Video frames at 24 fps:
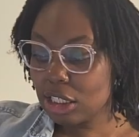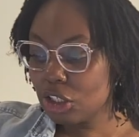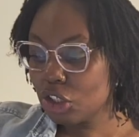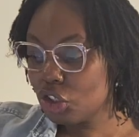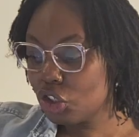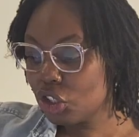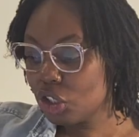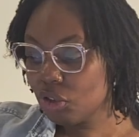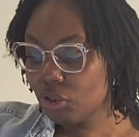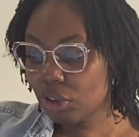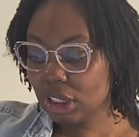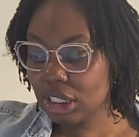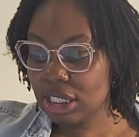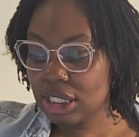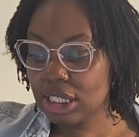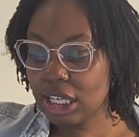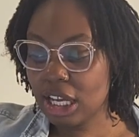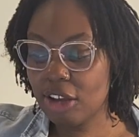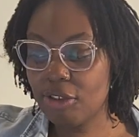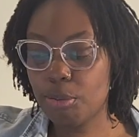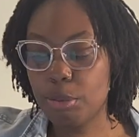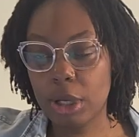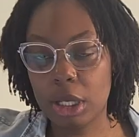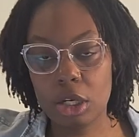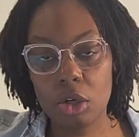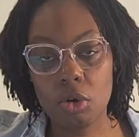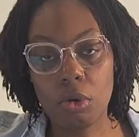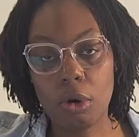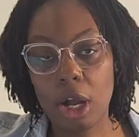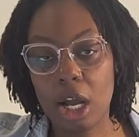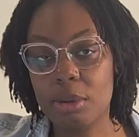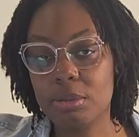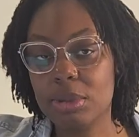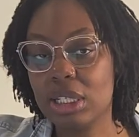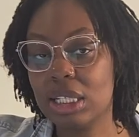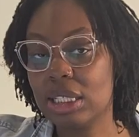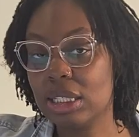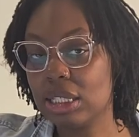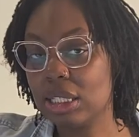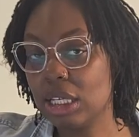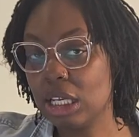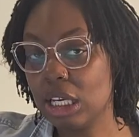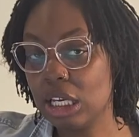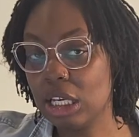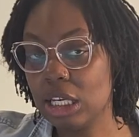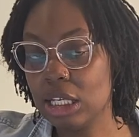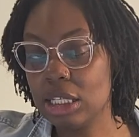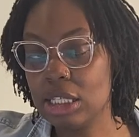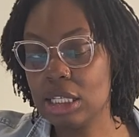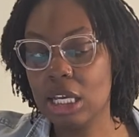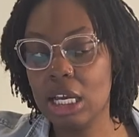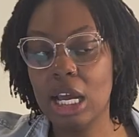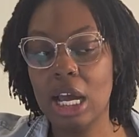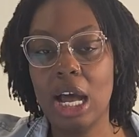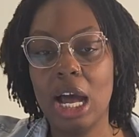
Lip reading: generally safe petty crimes in cities.